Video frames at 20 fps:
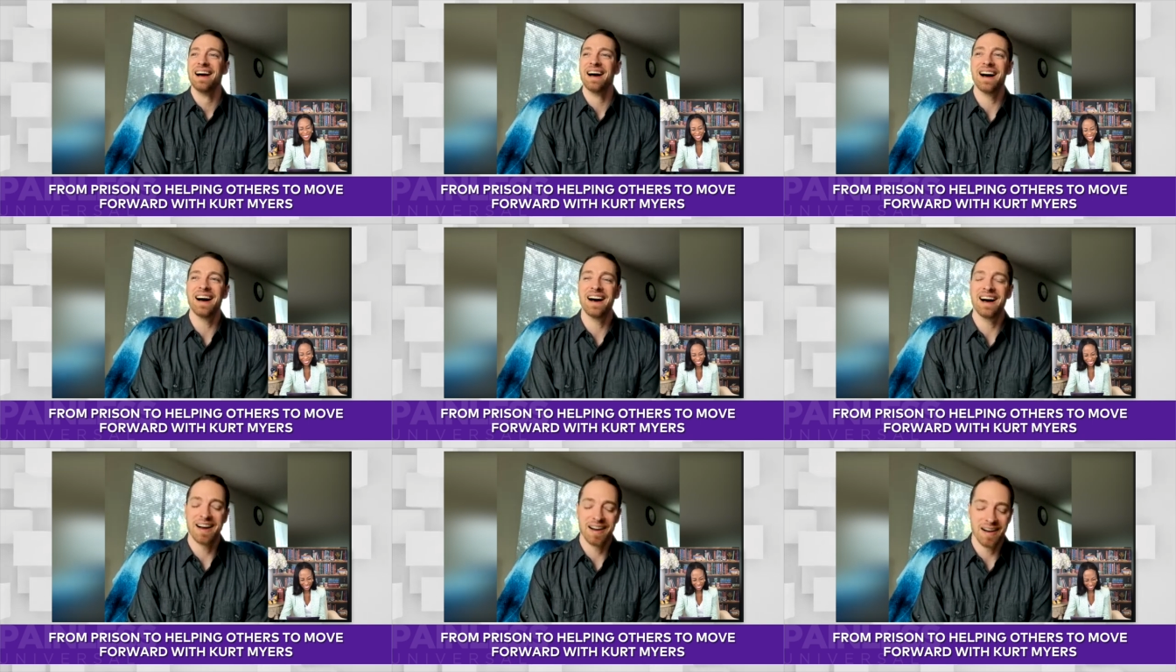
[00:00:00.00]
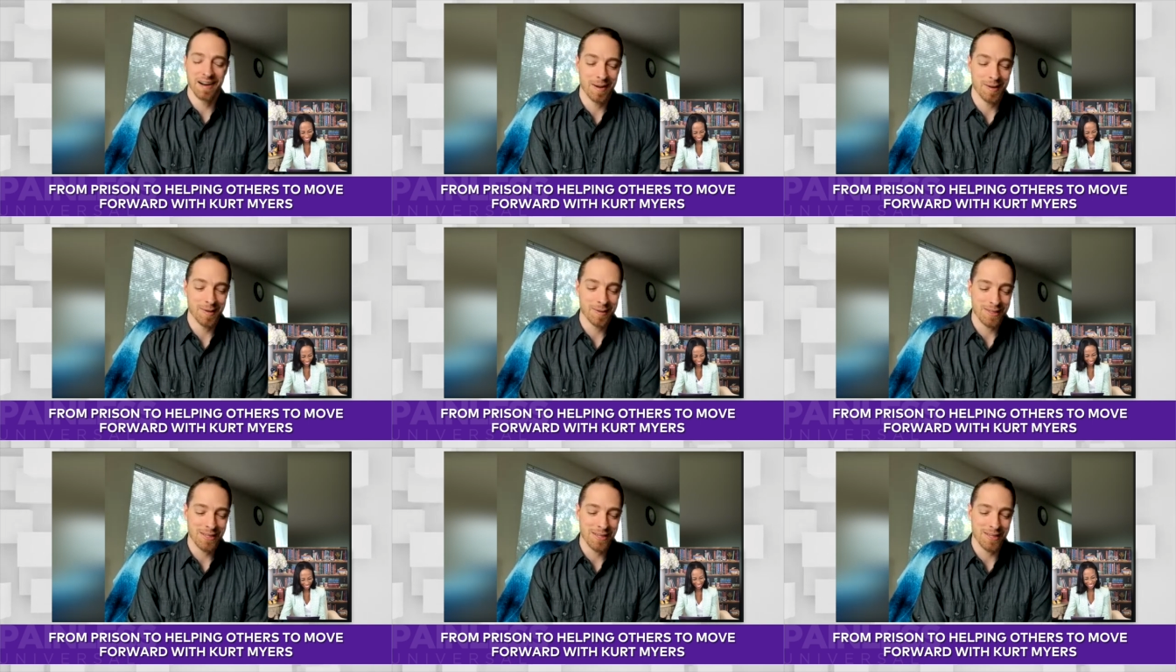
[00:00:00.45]

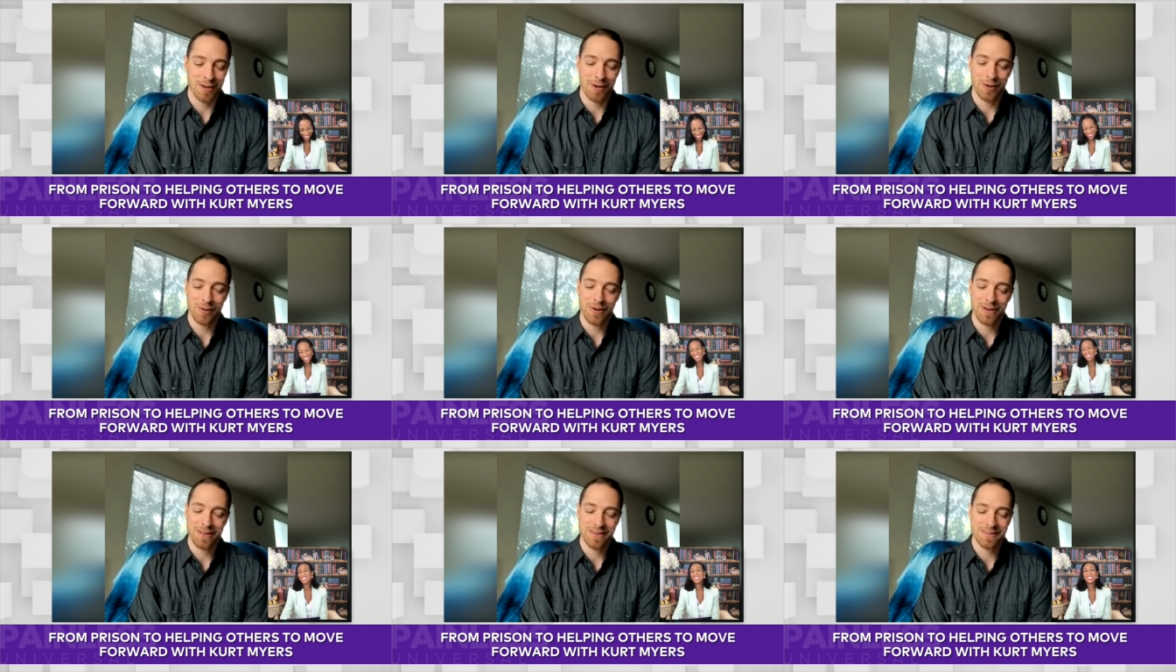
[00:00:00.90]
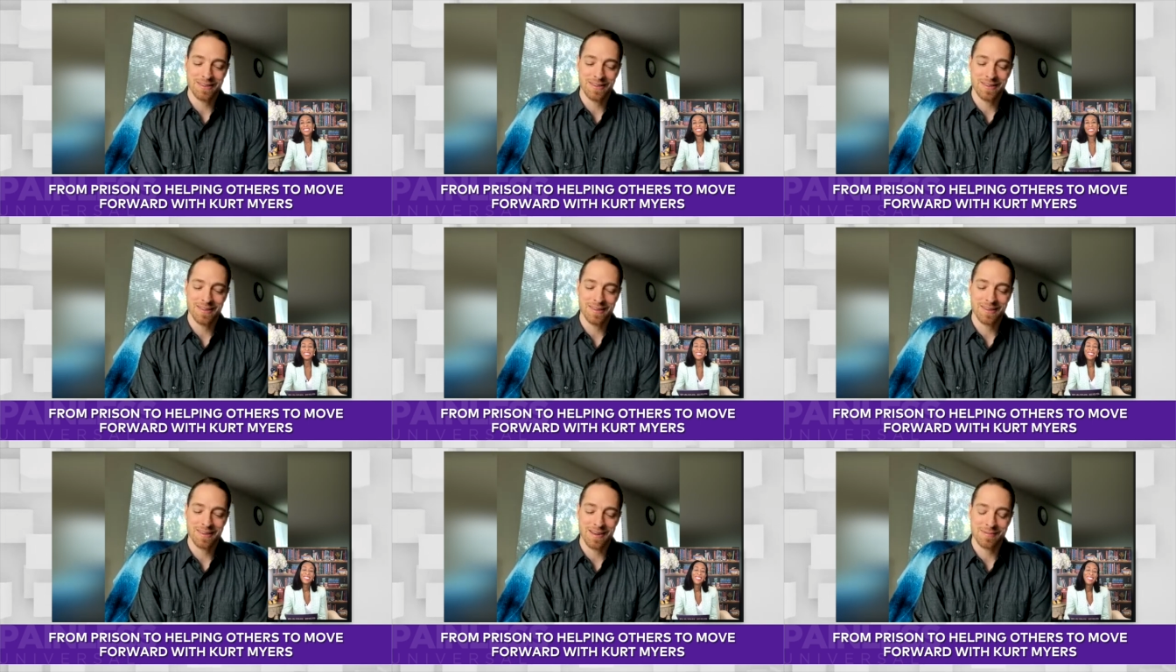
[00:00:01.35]
uh you know and
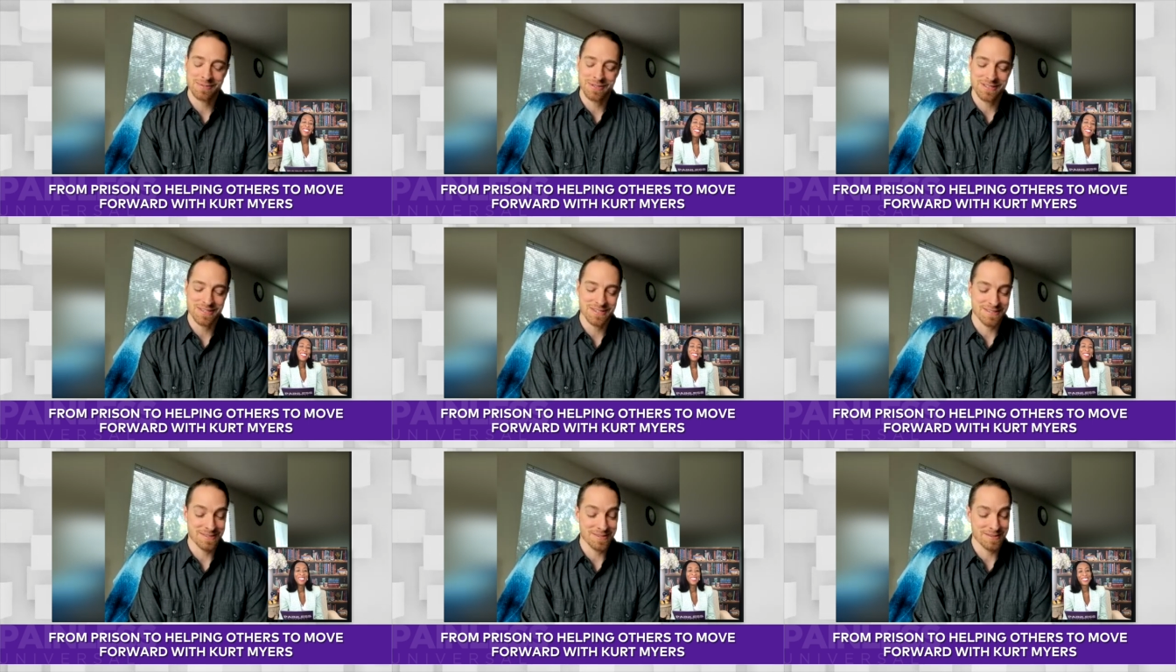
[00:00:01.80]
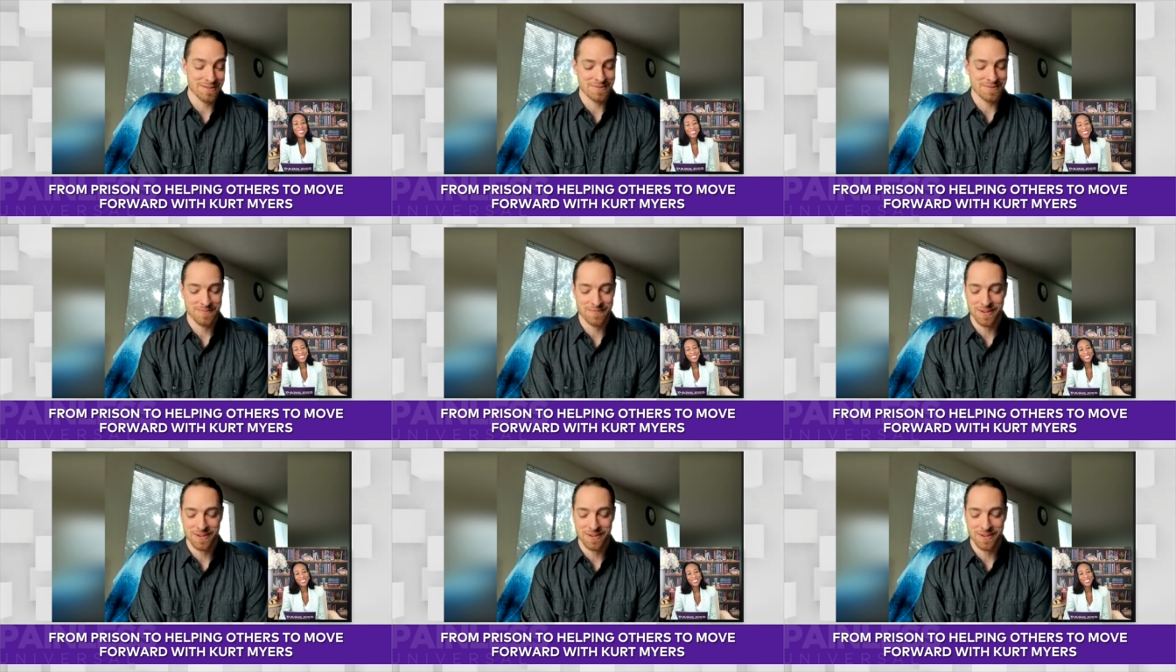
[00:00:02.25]
i was just it's